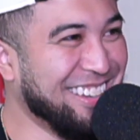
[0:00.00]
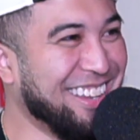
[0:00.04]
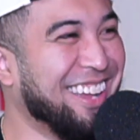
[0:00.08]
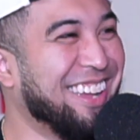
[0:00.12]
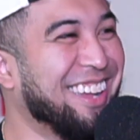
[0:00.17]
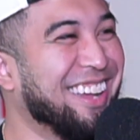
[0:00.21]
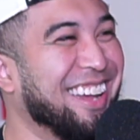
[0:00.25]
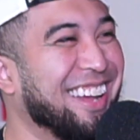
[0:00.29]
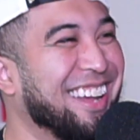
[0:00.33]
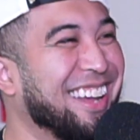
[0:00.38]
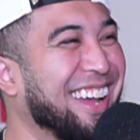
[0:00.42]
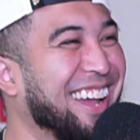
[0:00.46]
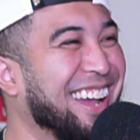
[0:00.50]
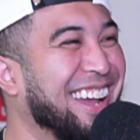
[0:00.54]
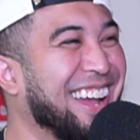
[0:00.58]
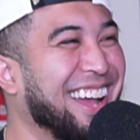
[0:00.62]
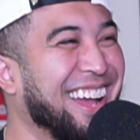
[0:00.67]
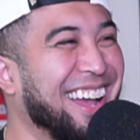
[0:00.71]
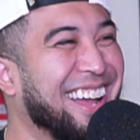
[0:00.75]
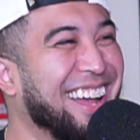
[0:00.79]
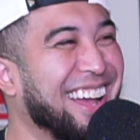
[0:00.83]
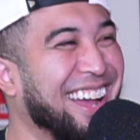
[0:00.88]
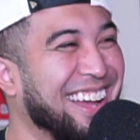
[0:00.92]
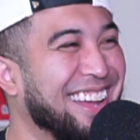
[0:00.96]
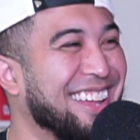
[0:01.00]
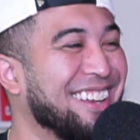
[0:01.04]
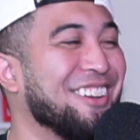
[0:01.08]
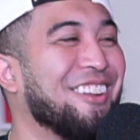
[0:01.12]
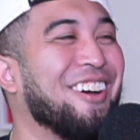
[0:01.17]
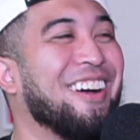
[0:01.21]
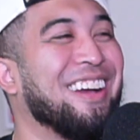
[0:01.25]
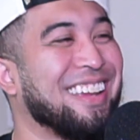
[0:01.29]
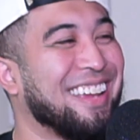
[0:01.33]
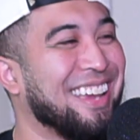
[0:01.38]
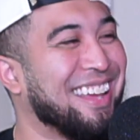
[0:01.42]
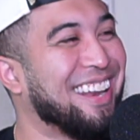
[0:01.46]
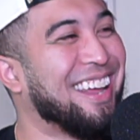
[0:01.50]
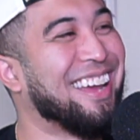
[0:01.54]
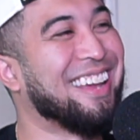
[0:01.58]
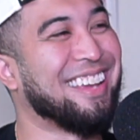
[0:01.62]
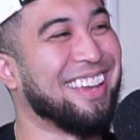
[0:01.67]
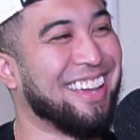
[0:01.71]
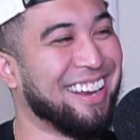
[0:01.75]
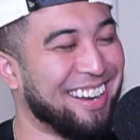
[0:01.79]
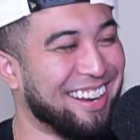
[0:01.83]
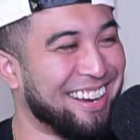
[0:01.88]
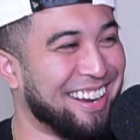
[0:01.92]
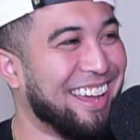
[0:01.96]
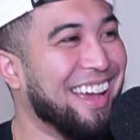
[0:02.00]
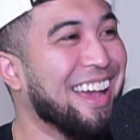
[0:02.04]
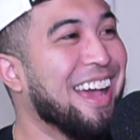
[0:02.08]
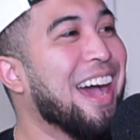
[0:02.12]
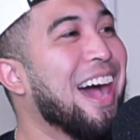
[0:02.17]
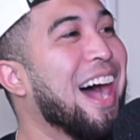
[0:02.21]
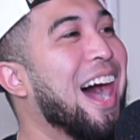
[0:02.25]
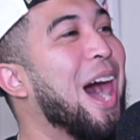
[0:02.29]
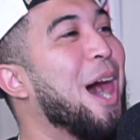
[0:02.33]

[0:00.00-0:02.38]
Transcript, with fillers: babe, you don't get it. No, I get it. I get it.